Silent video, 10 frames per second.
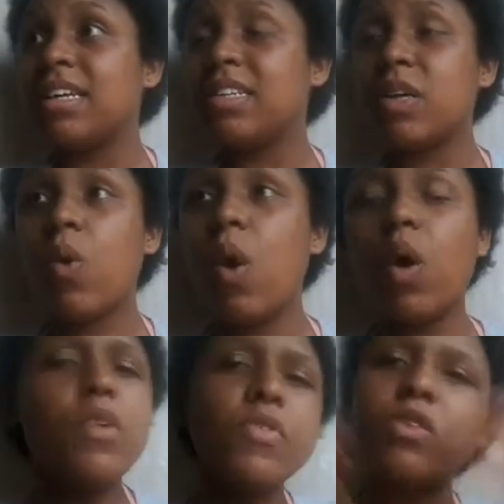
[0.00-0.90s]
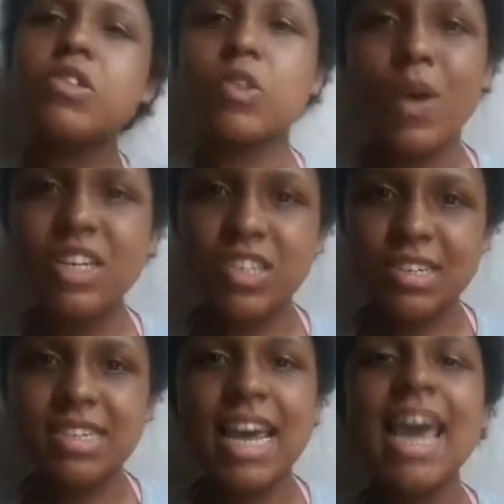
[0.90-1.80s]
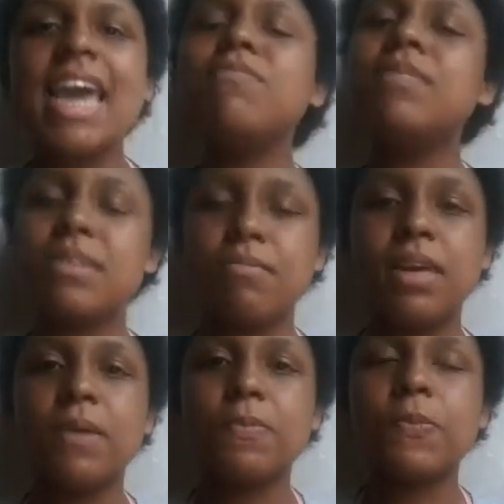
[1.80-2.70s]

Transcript: So all of those questions came to me,